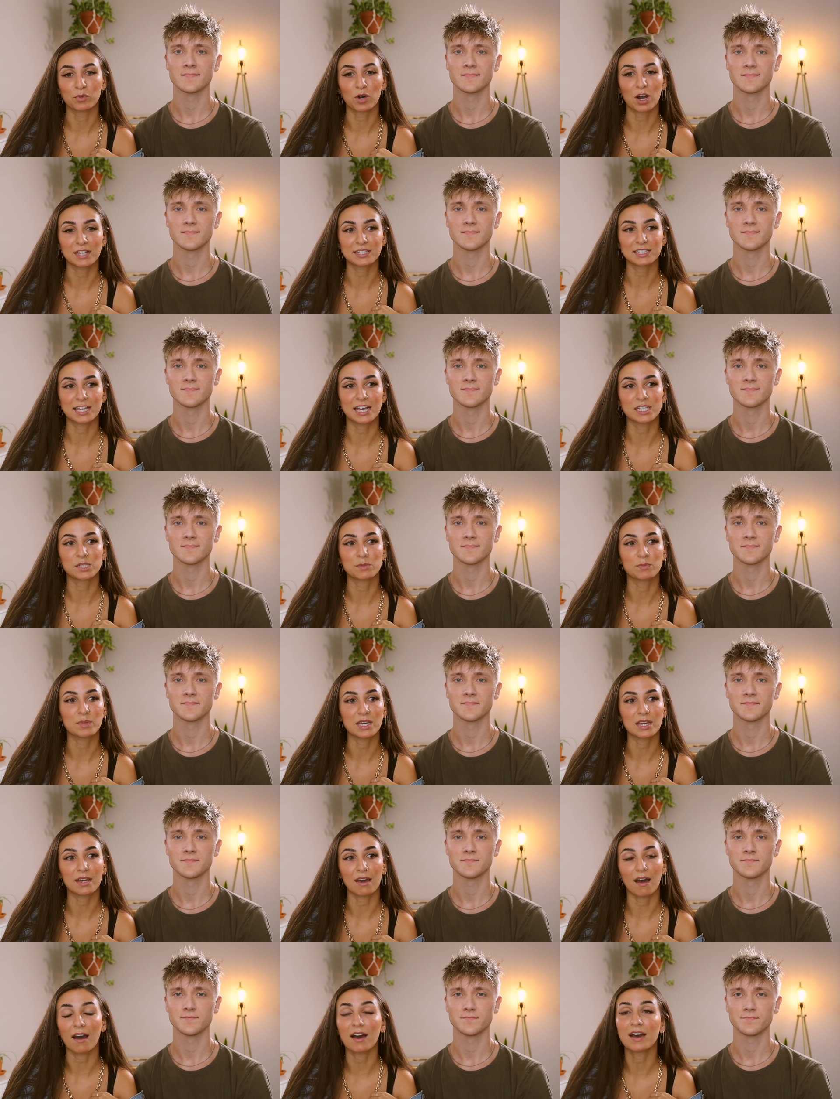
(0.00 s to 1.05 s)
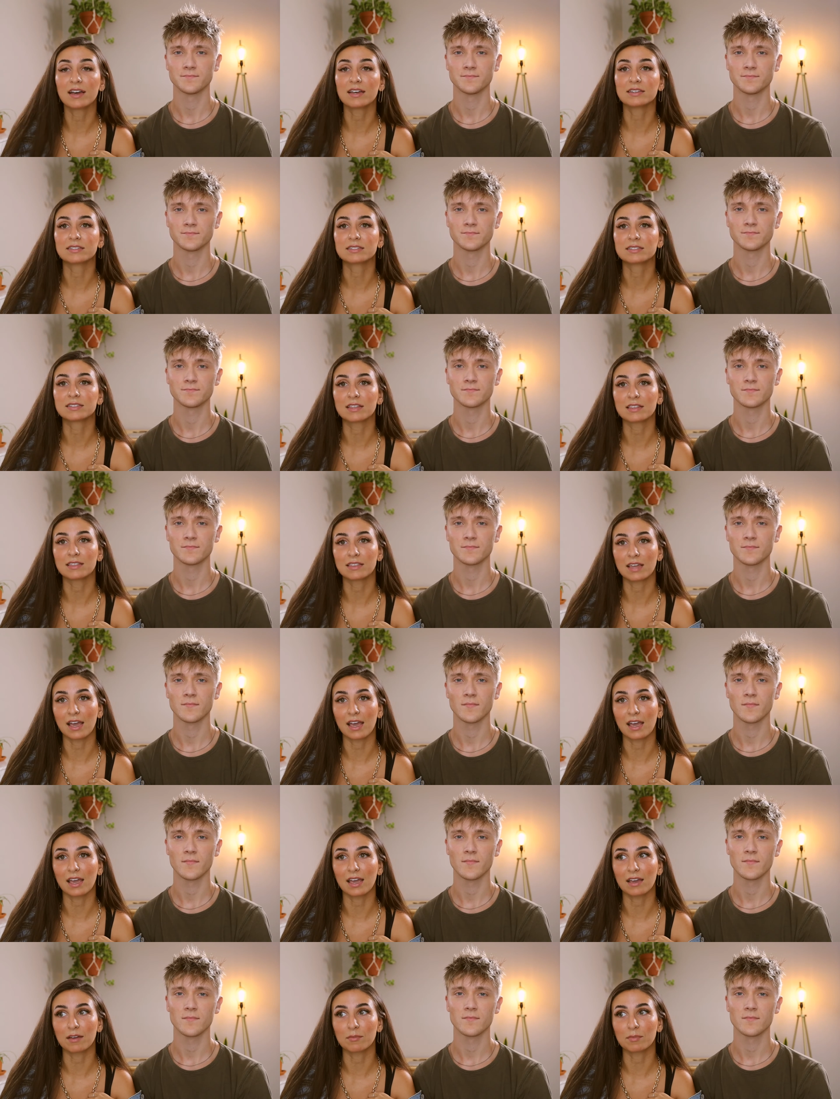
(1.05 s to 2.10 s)
Speaker 1: process because
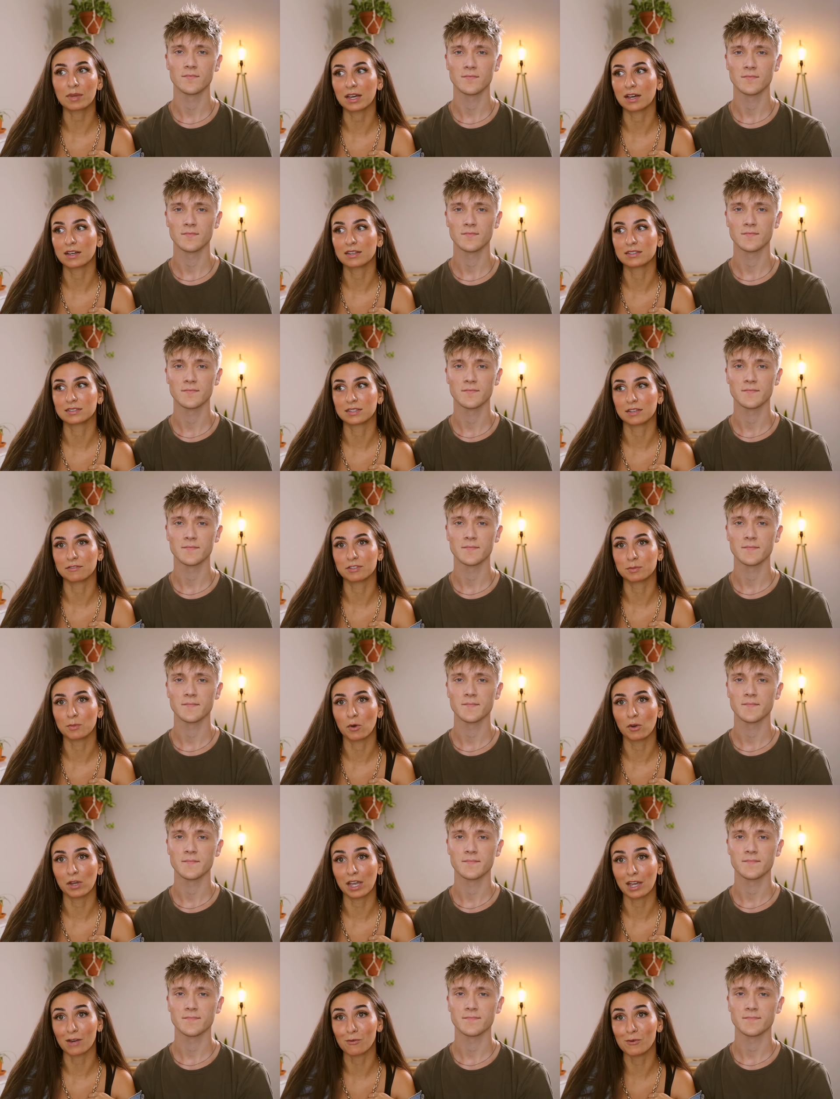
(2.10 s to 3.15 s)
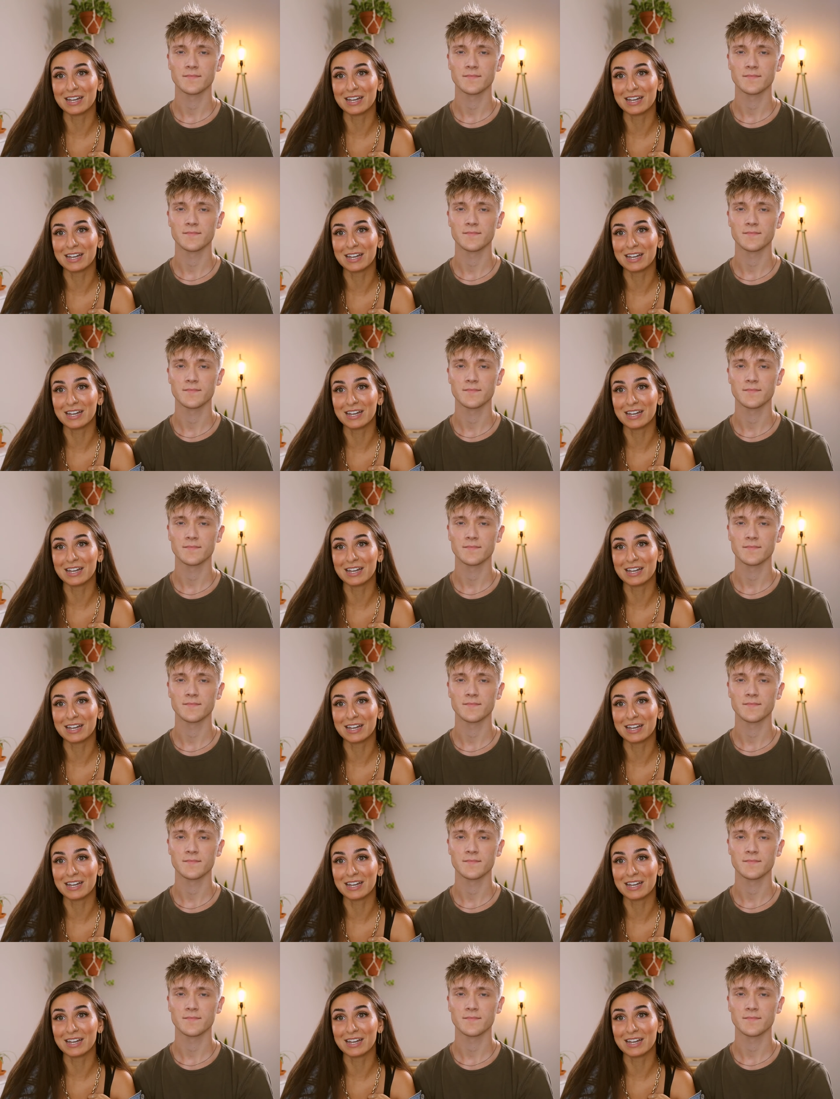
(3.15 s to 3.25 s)
they because of smoking